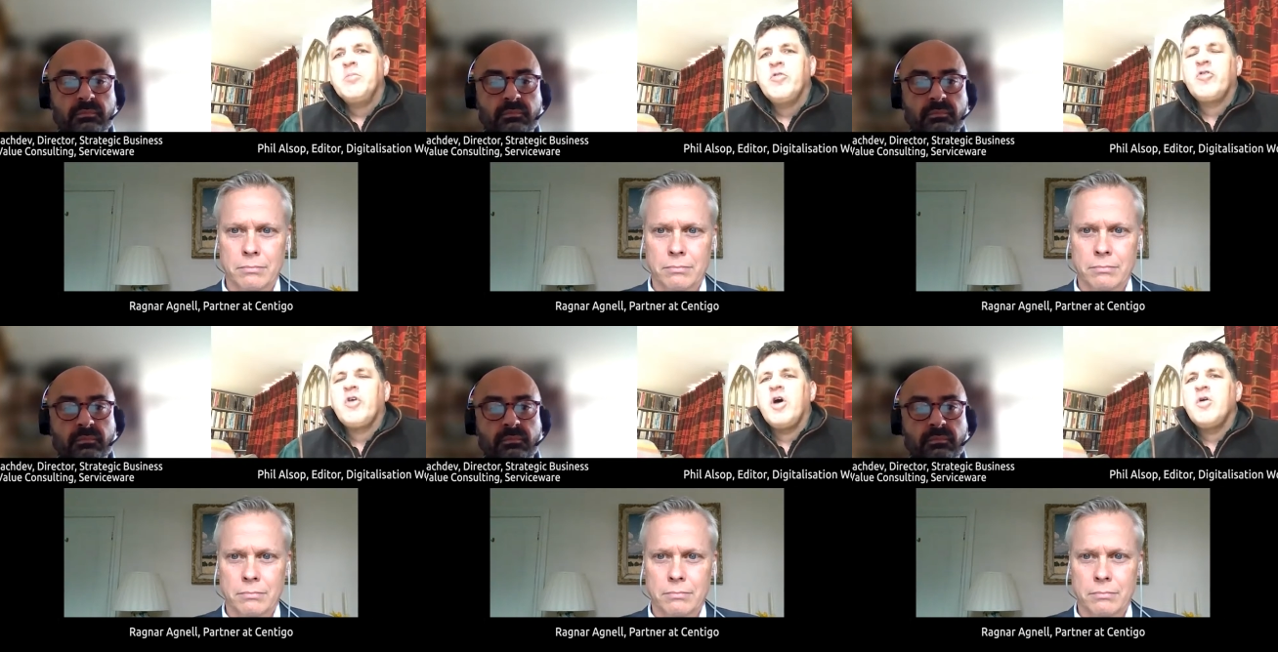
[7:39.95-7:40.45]

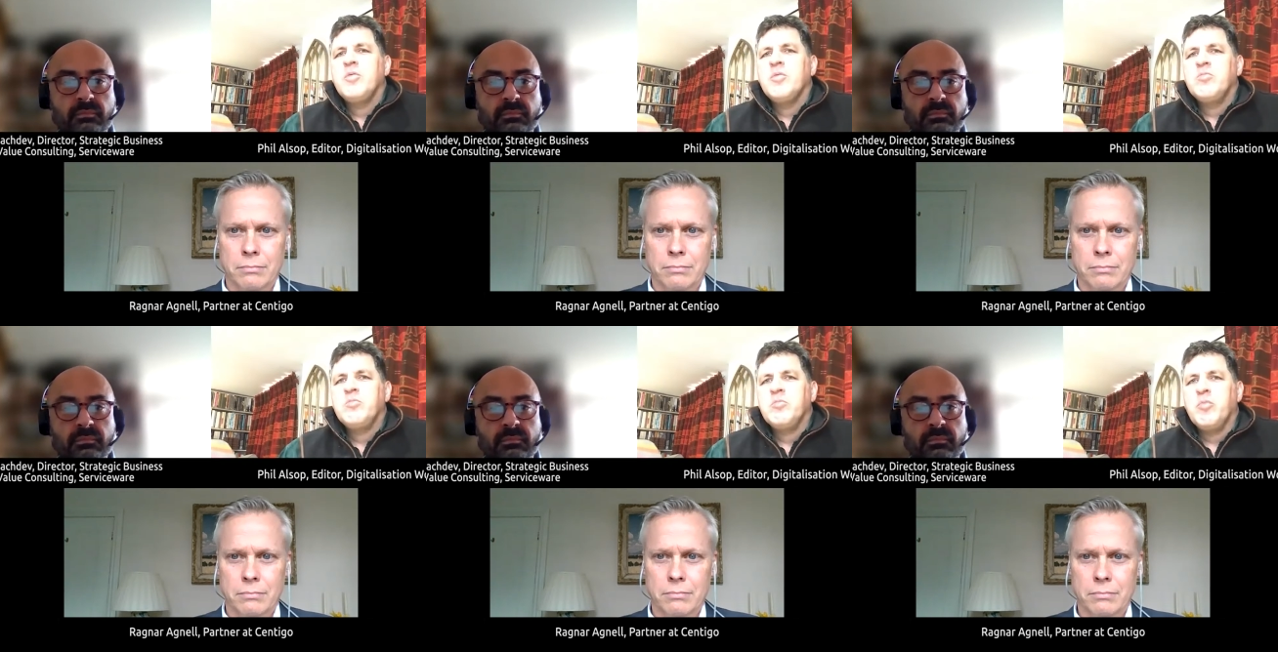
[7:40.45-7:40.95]
Speaker 1: So
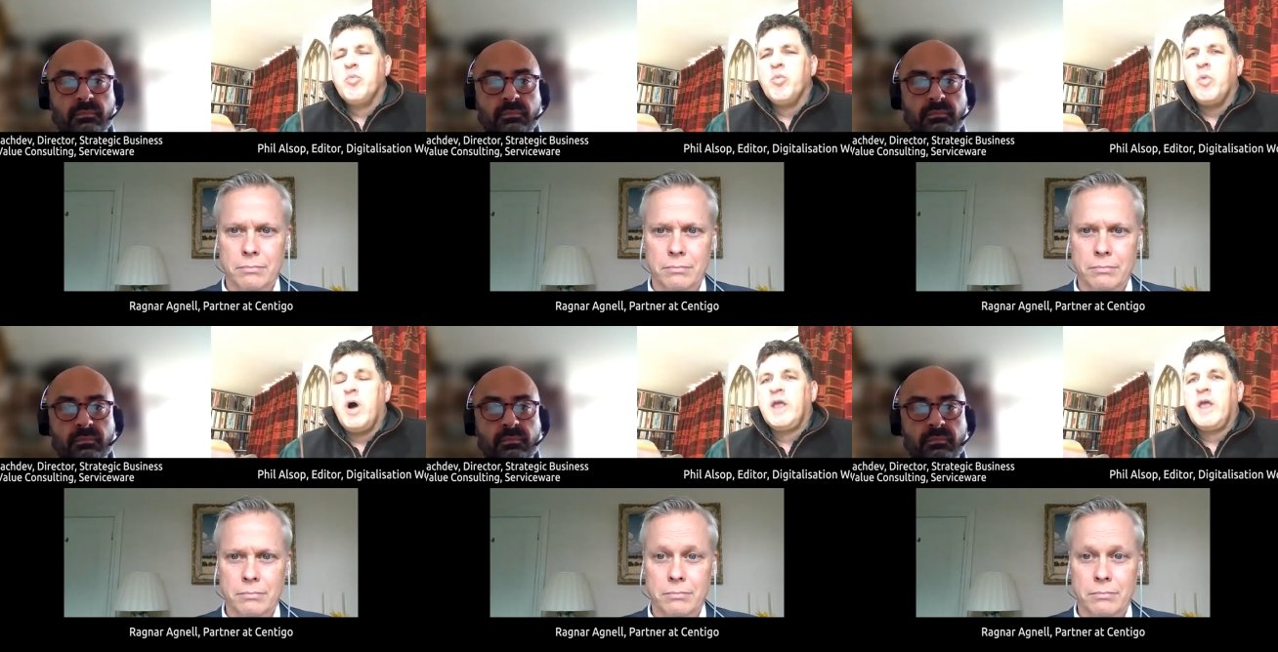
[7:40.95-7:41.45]

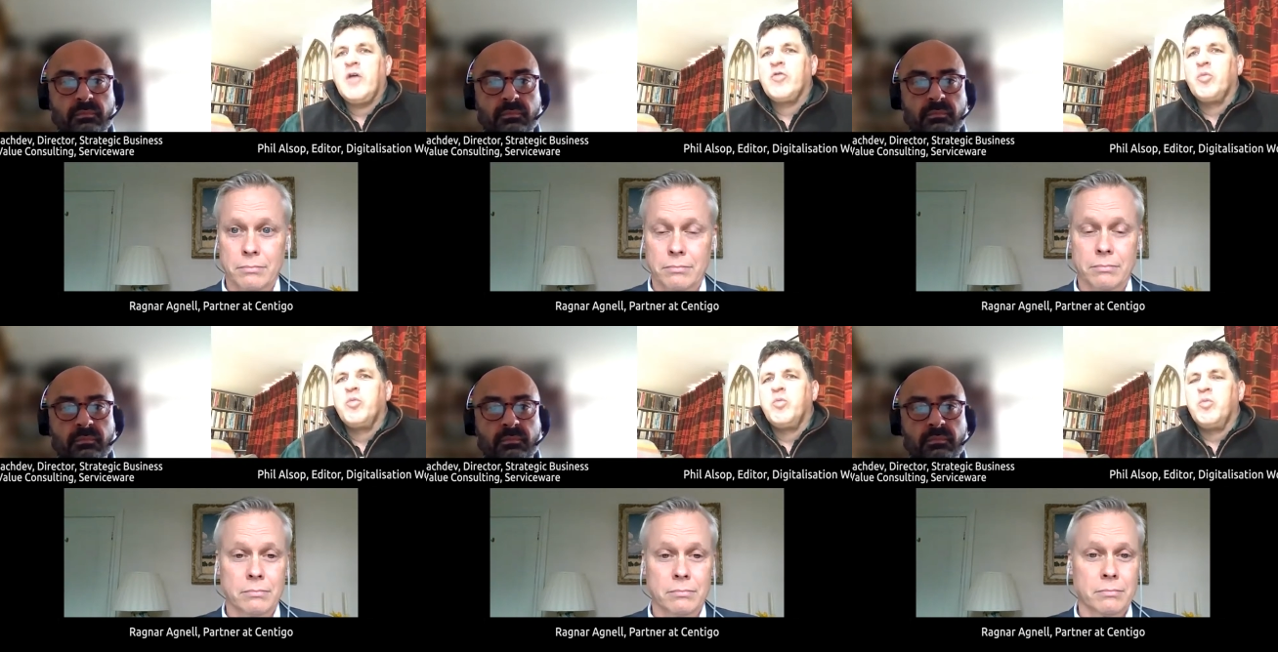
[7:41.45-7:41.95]
I
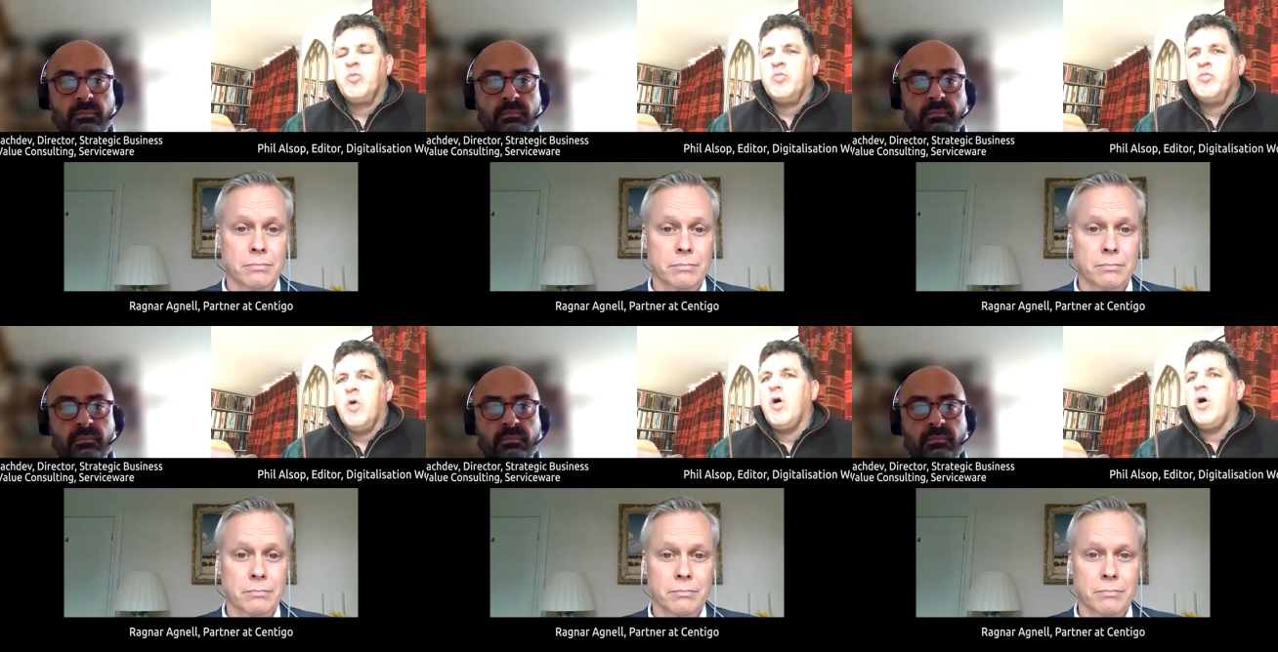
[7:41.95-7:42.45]
guess,
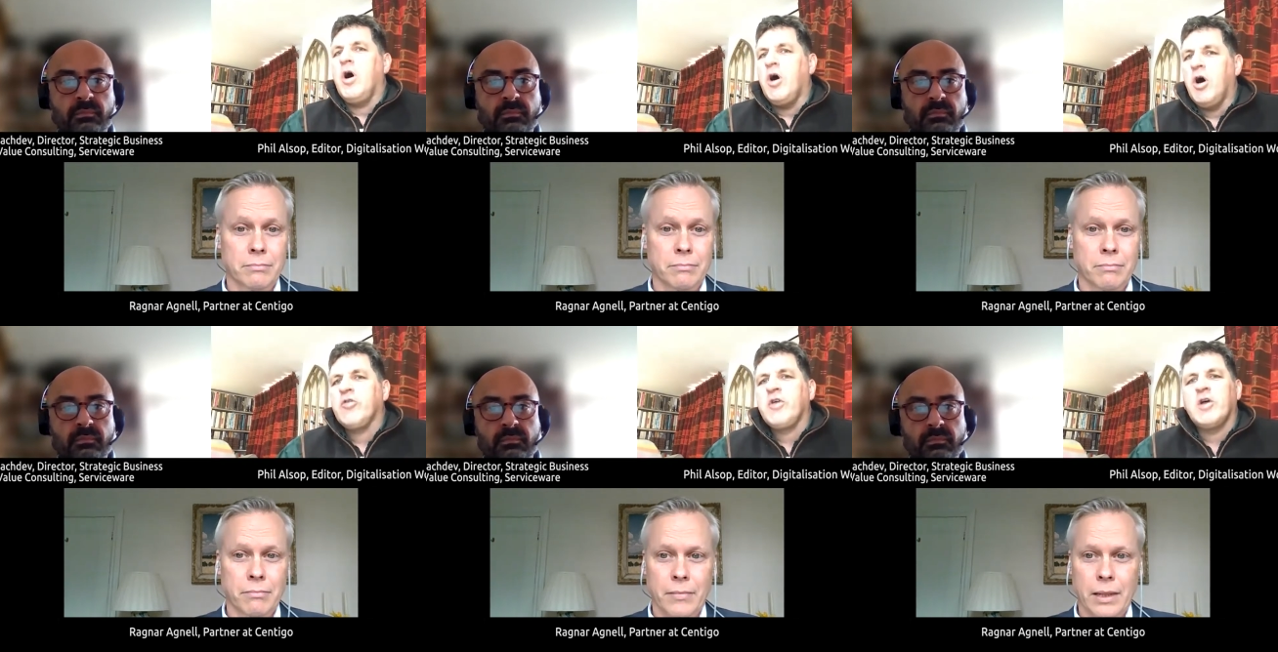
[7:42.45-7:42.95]

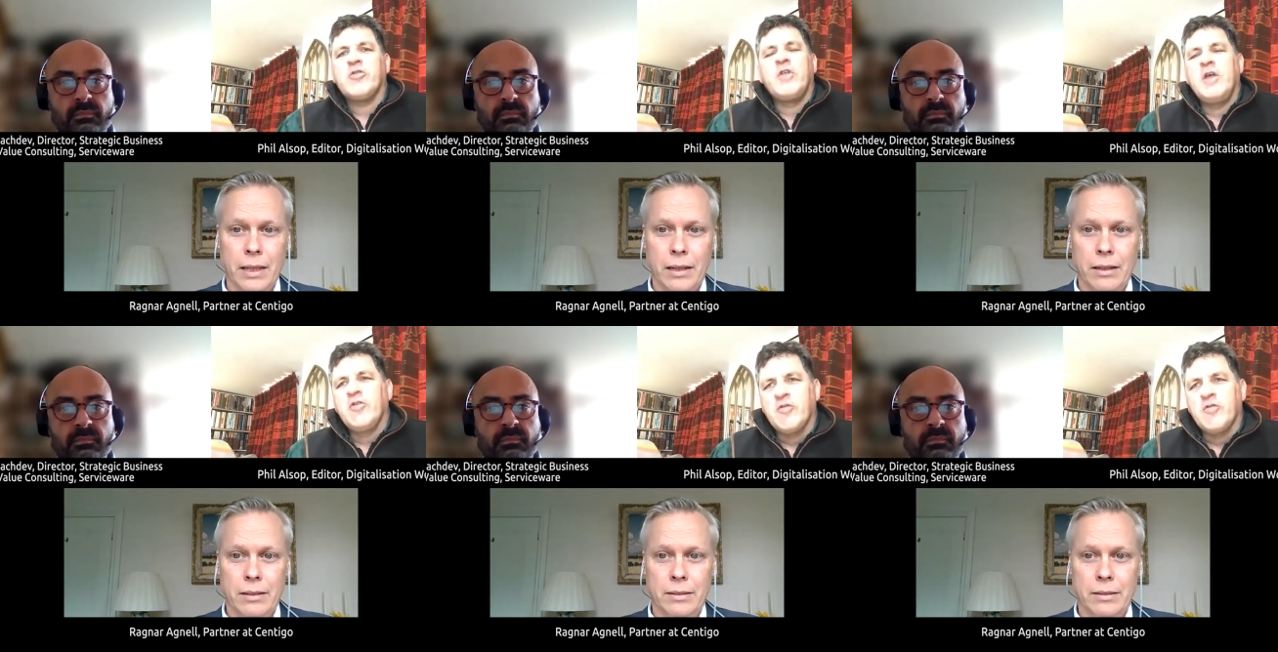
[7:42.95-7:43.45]
are such things